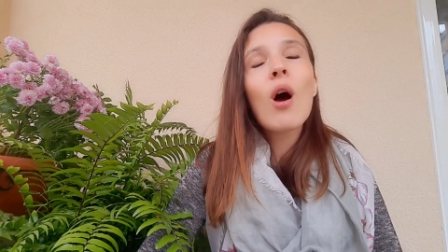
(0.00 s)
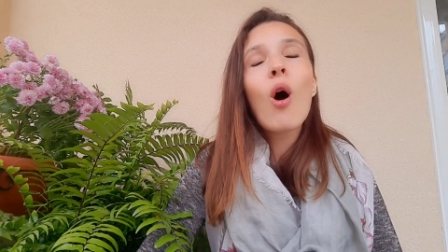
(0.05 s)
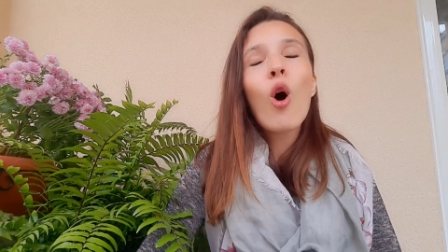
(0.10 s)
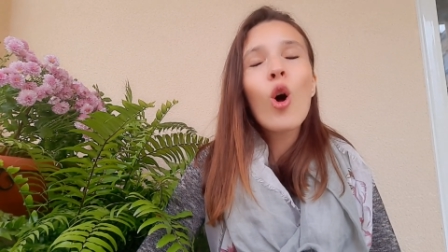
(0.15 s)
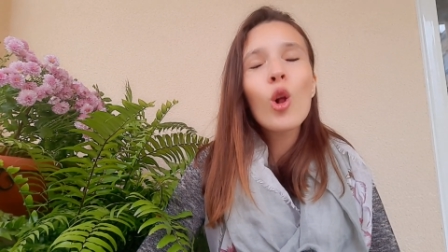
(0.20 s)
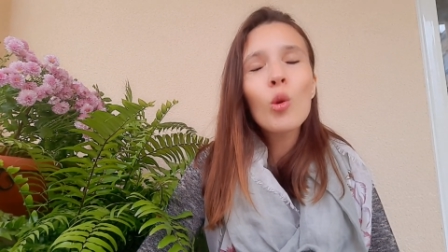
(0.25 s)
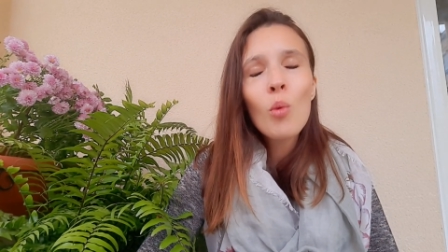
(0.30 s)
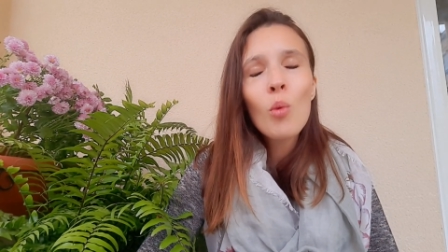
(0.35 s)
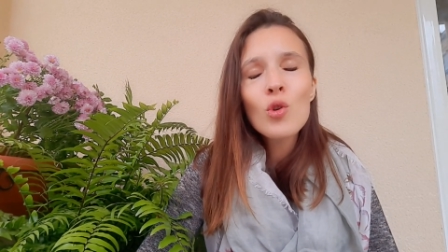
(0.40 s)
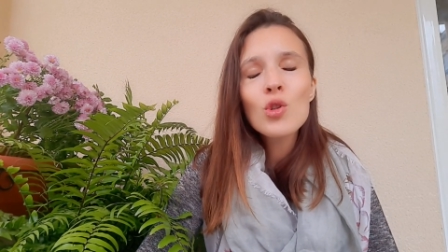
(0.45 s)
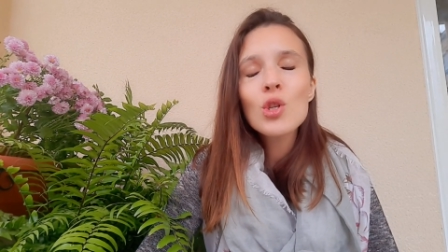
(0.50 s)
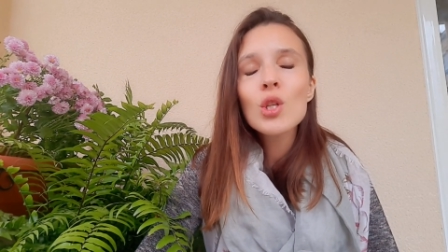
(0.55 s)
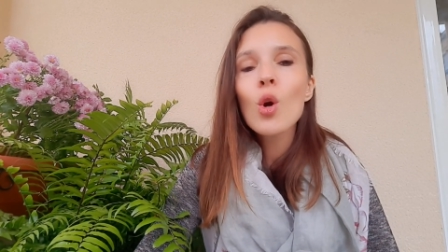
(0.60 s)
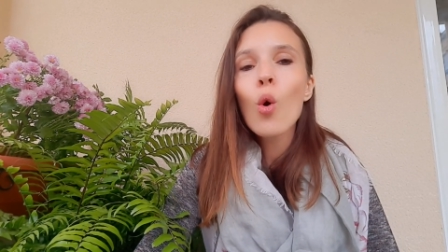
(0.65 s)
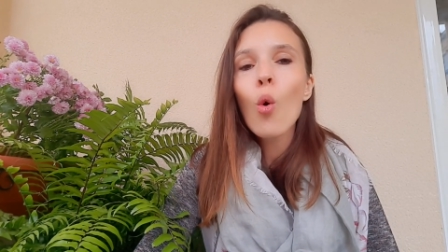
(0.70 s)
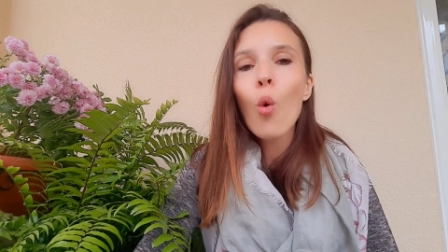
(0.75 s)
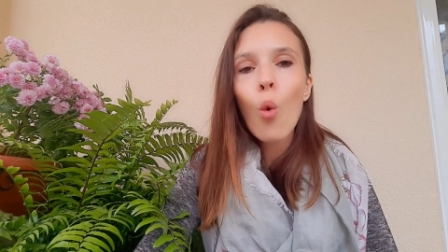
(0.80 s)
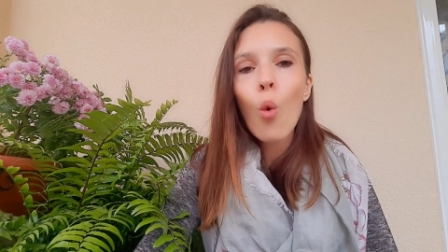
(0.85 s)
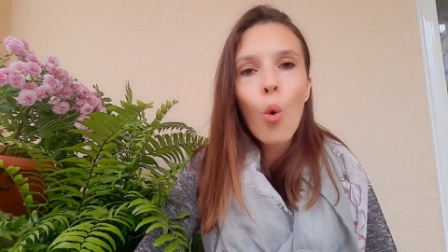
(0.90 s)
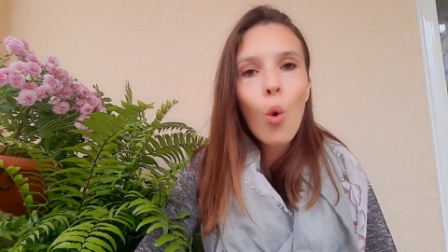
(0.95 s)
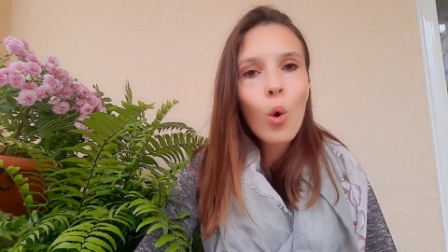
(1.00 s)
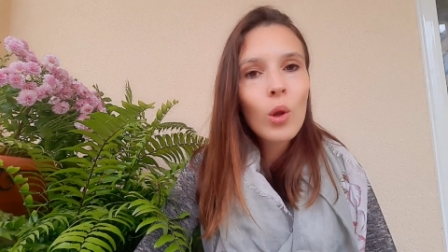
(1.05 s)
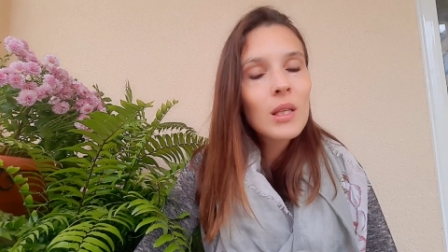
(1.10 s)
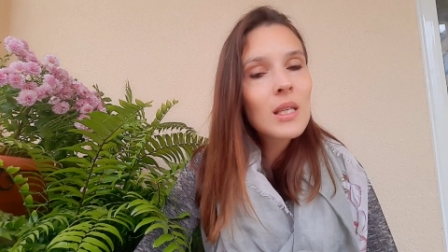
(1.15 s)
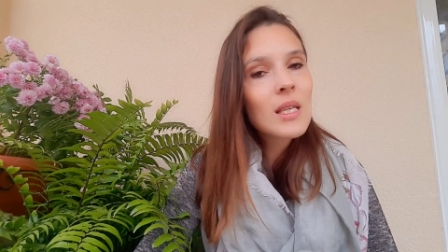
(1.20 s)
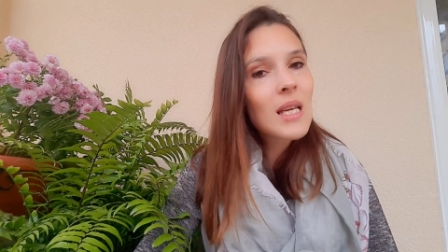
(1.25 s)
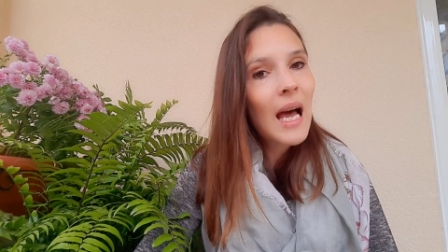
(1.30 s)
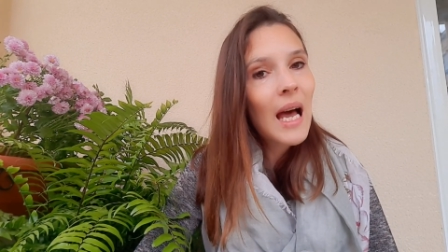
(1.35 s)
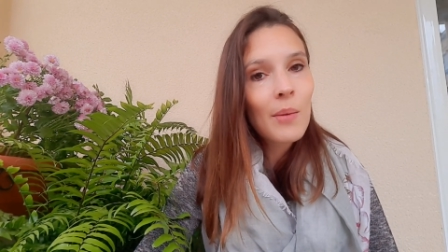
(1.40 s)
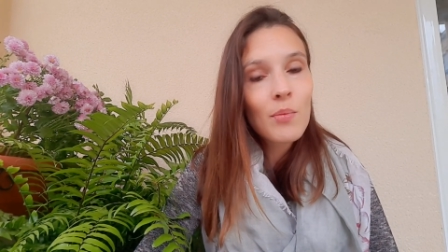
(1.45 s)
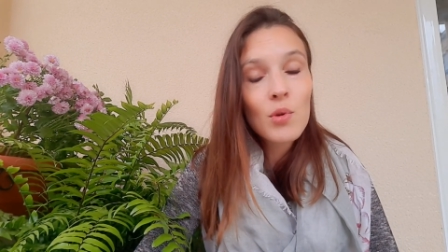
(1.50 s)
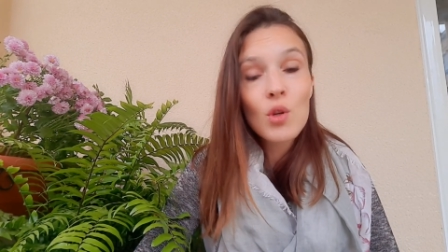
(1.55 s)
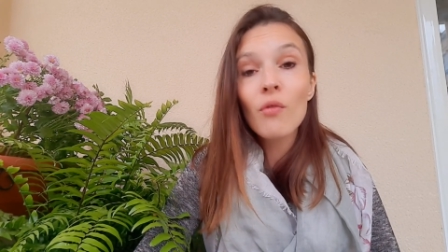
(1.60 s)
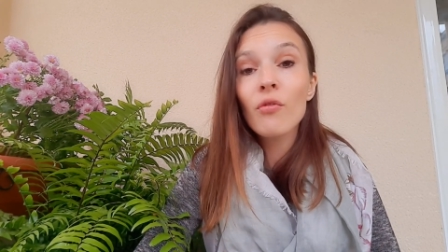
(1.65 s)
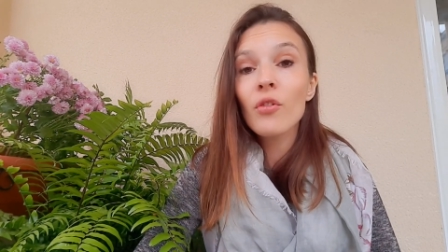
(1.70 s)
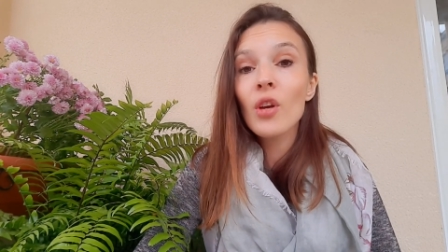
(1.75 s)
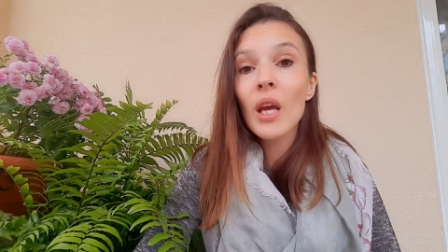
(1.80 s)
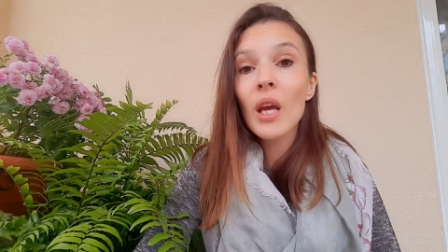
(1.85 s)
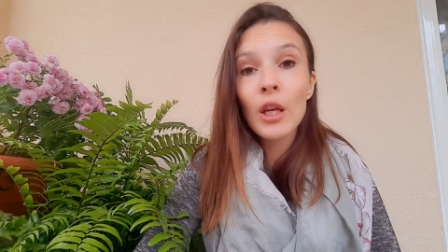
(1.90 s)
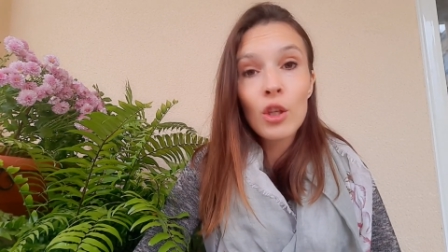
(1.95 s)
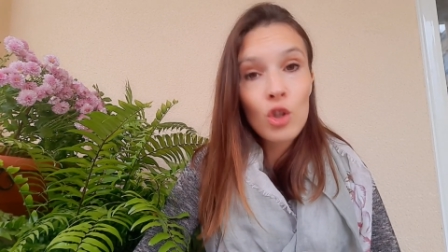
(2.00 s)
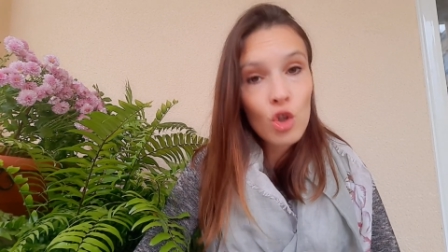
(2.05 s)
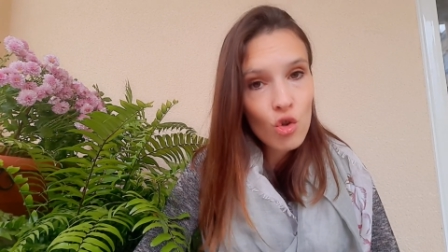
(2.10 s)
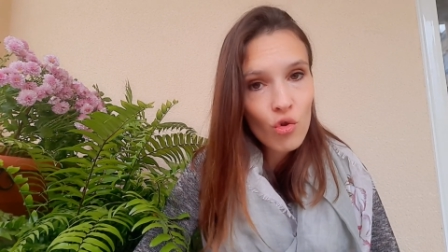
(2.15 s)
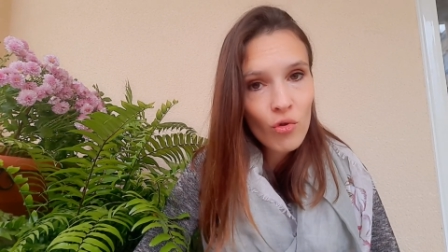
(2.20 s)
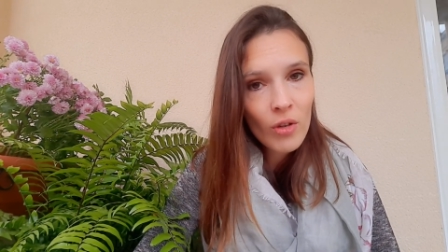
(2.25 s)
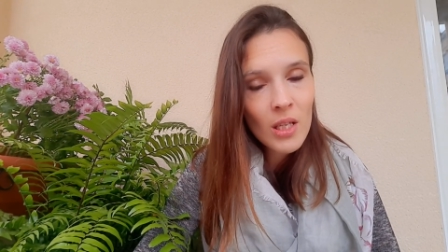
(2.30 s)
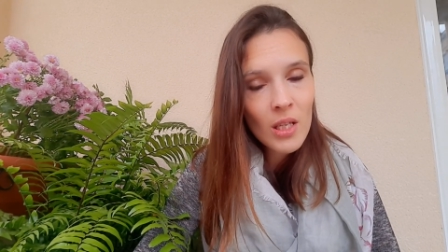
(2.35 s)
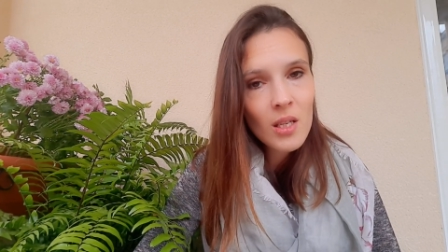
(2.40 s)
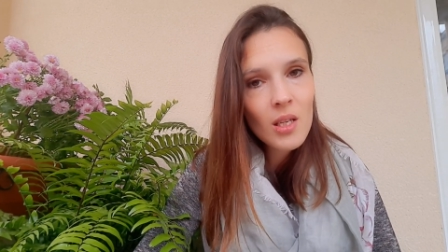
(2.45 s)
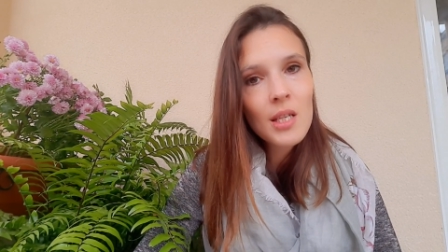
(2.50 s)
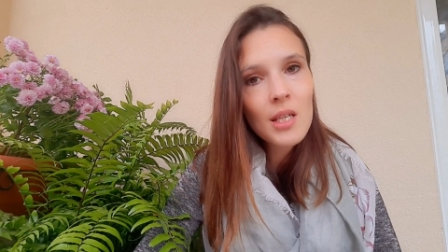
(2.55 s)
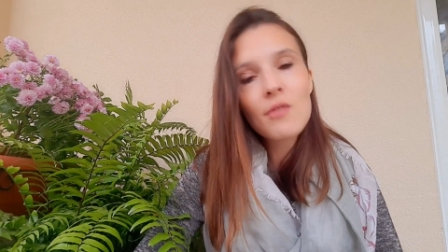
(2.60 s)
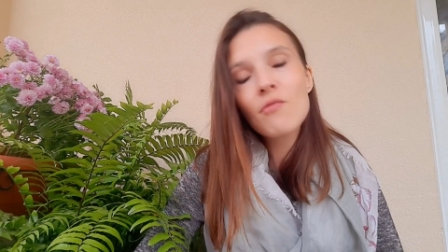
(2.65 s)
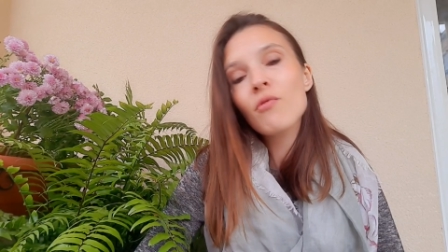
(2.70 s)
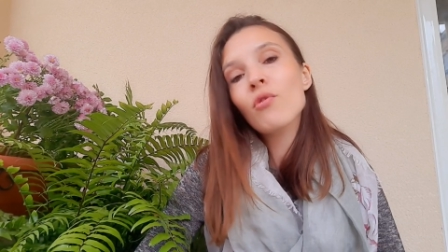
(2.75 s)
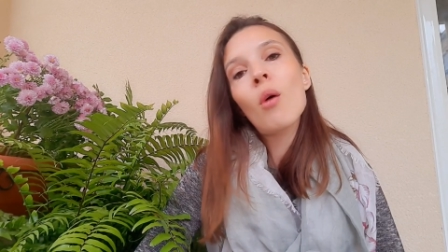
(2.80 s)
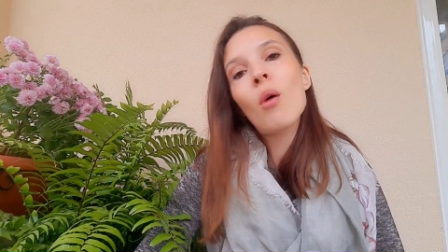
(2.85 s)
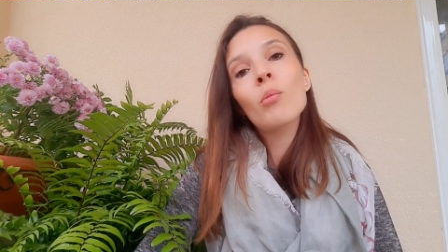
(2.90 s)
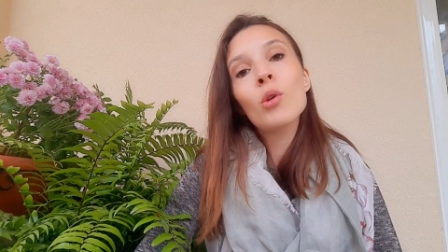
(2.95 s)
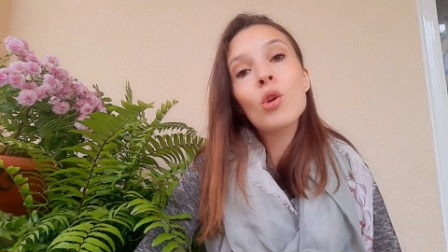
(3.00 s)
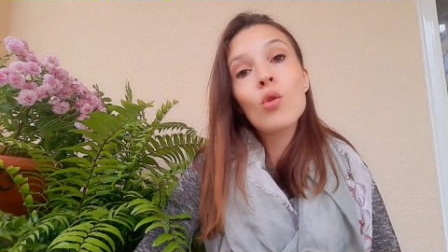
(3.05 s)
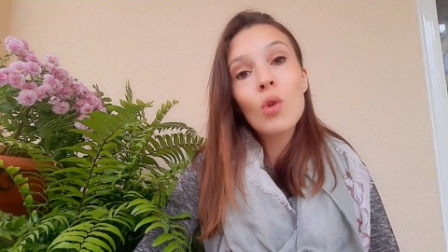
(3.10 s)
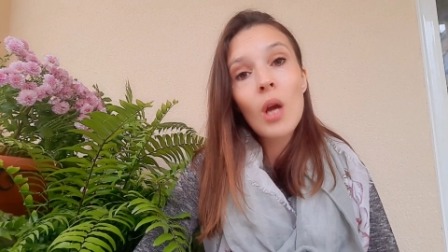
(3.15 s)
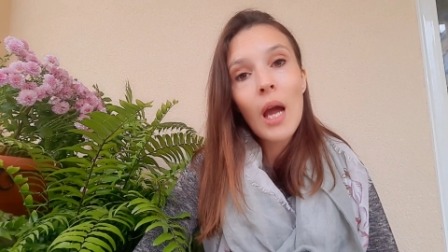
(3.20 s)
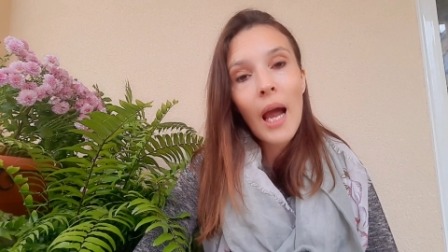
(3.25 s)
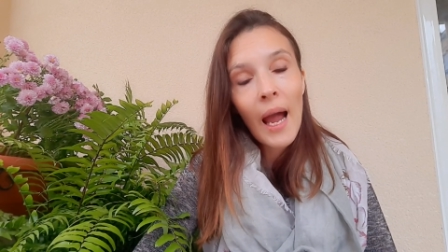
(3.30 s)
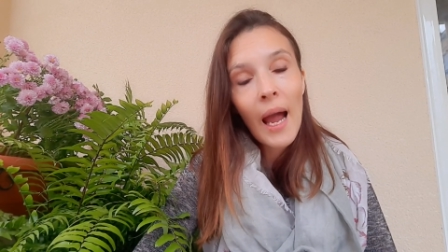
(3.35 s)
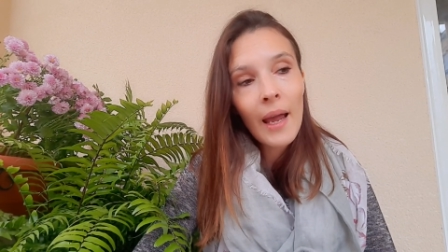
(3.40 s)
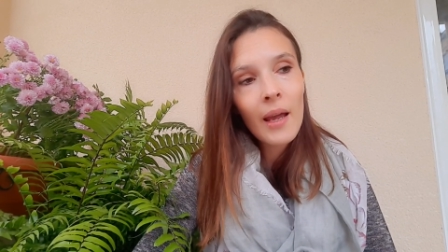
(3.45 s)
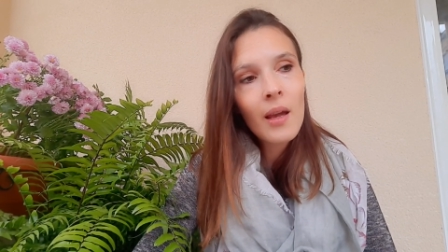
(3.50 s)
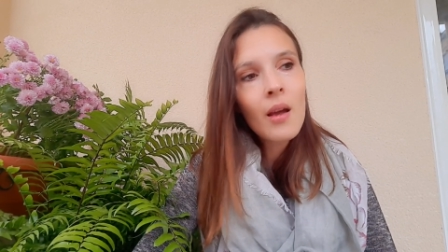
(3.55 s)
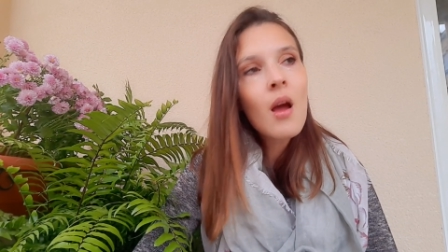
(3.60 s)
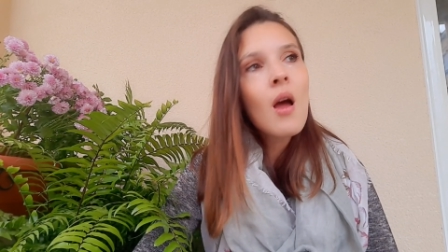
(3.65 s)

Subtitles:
almost all types of insurances from UK